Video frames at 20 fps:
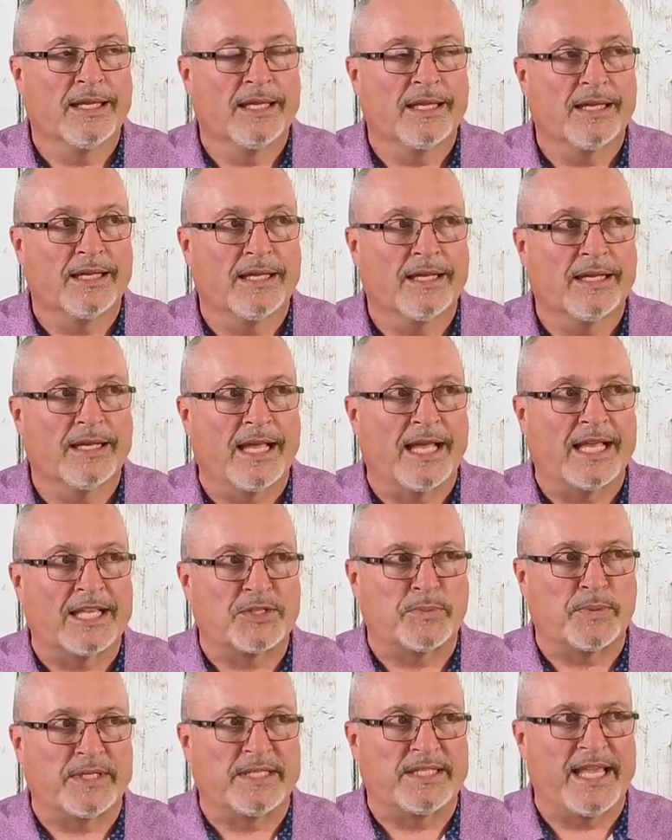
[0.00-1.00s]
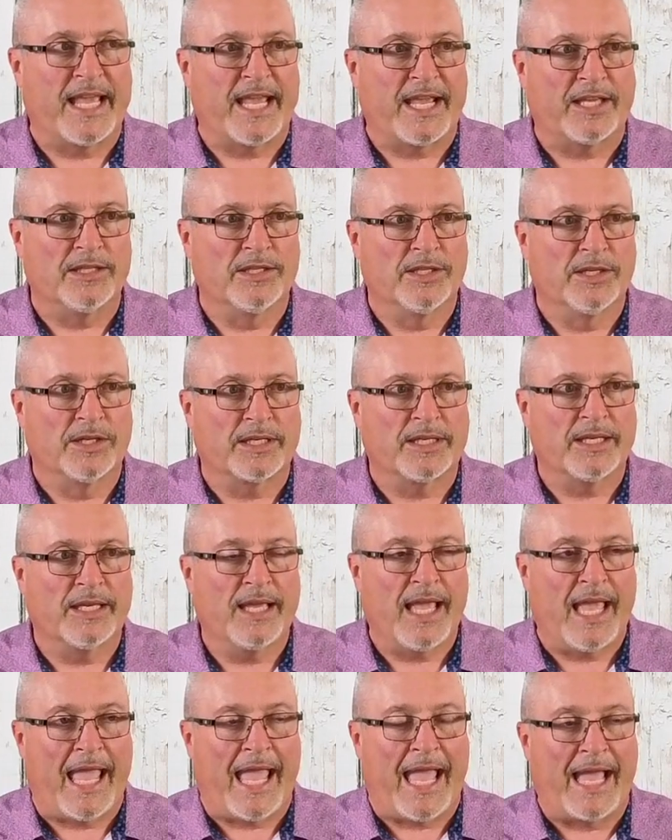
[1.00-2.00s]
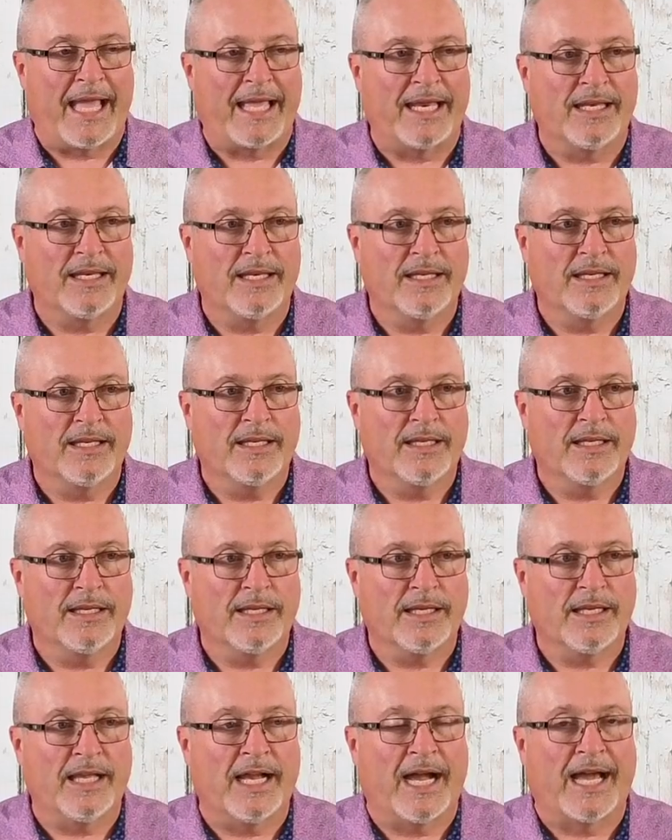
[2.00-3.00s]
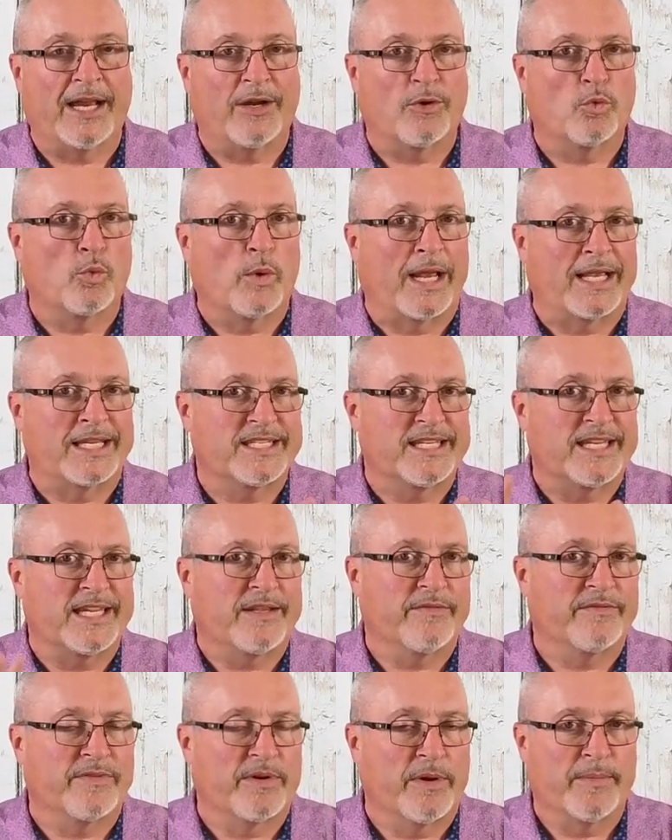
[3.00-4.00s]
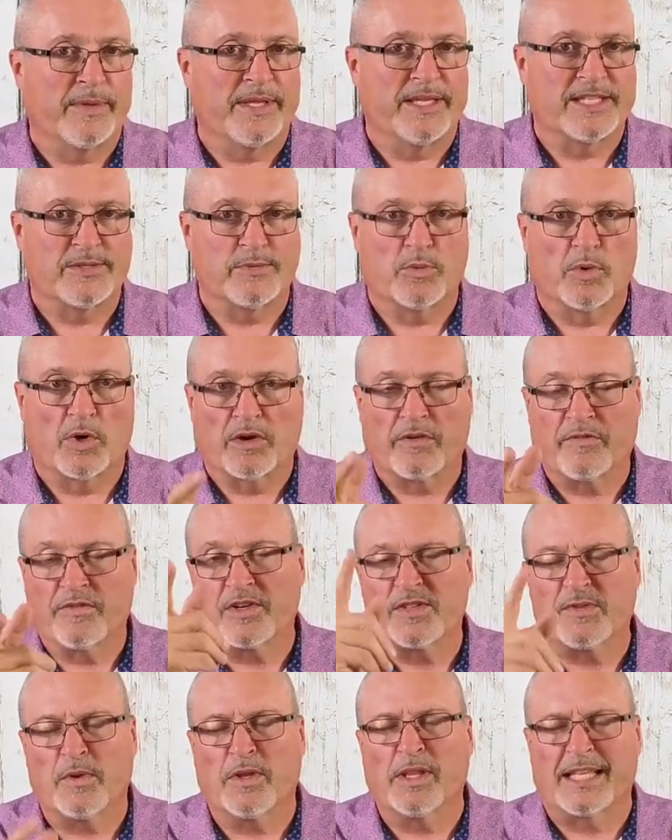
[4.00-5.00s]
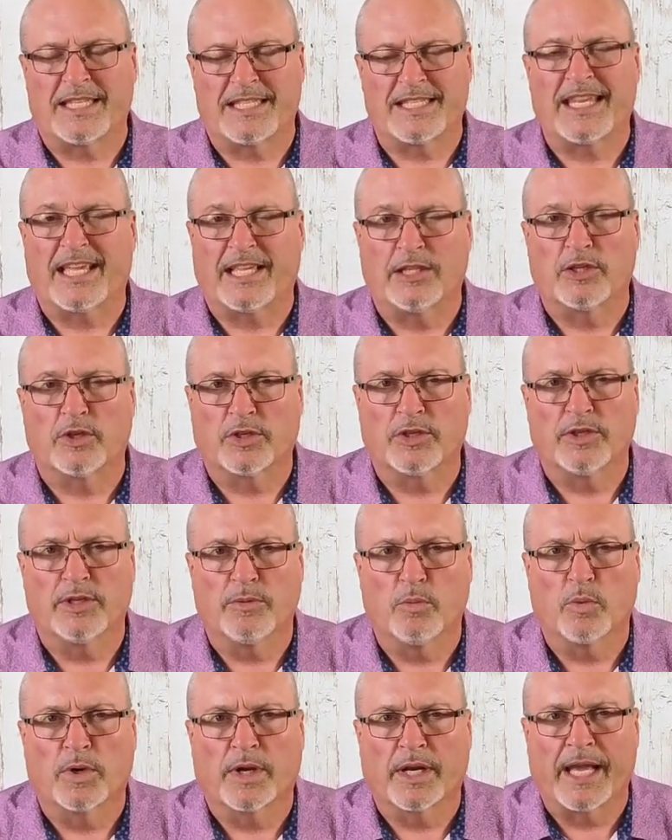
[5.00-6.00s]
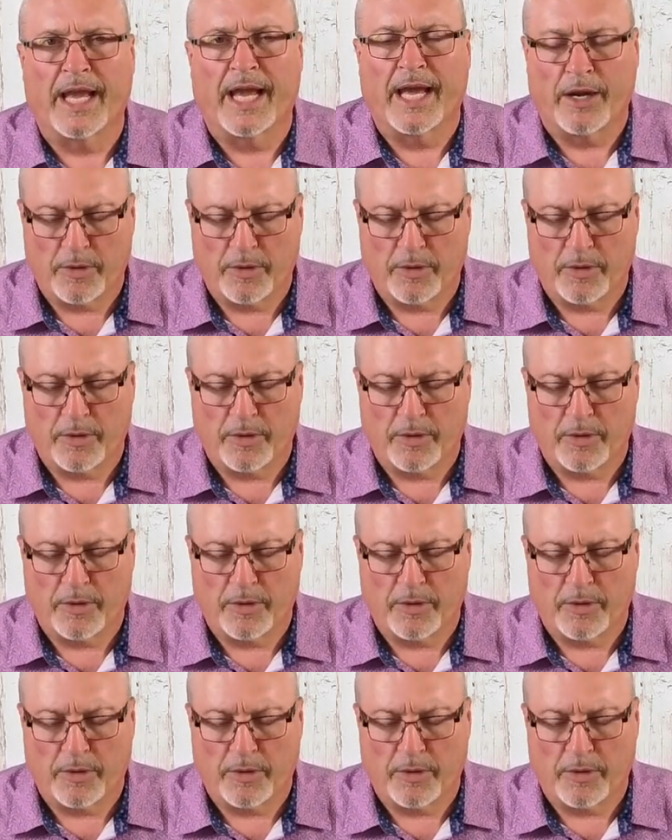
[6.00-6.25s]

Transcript: uh, as we take a look at God resting from his work. First of all, let's take a look at the Word of God,